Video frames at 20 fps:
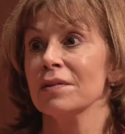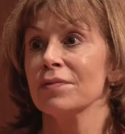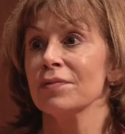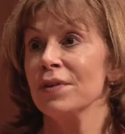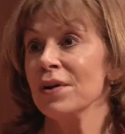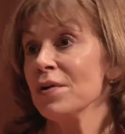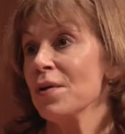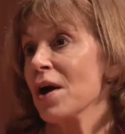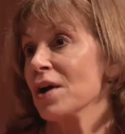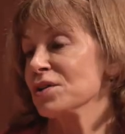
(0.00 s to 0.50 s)

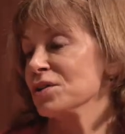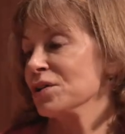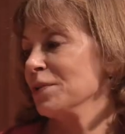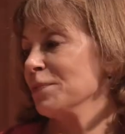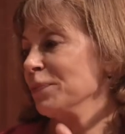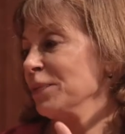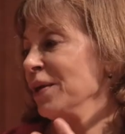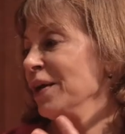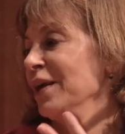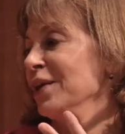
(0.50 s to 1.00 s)
They're actually
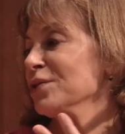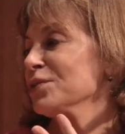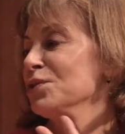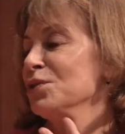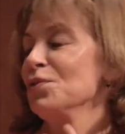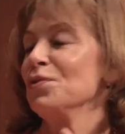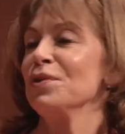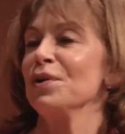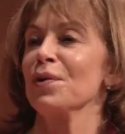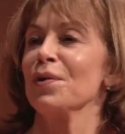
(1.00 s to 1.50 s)
playing
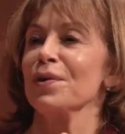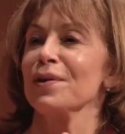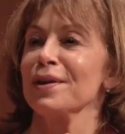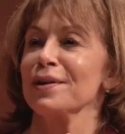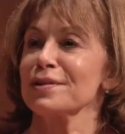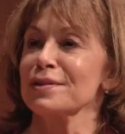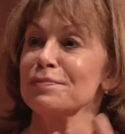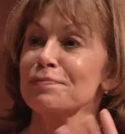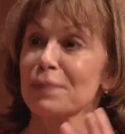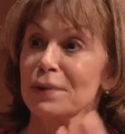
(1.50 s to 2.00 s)
to the
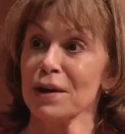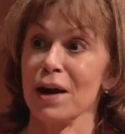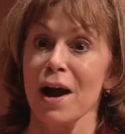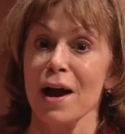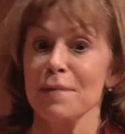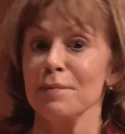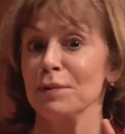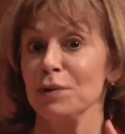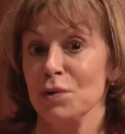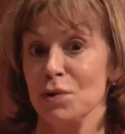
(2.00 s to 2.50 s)
audience, but
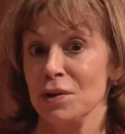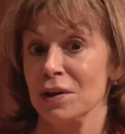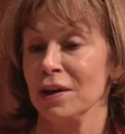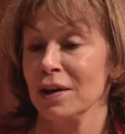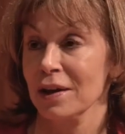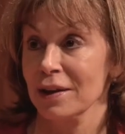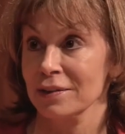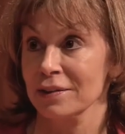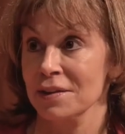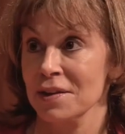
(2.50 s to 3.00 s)
I'm
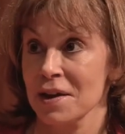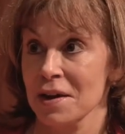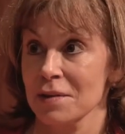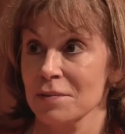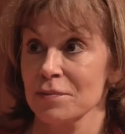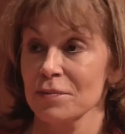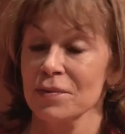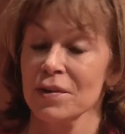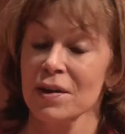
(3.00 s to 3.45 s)
looking at them.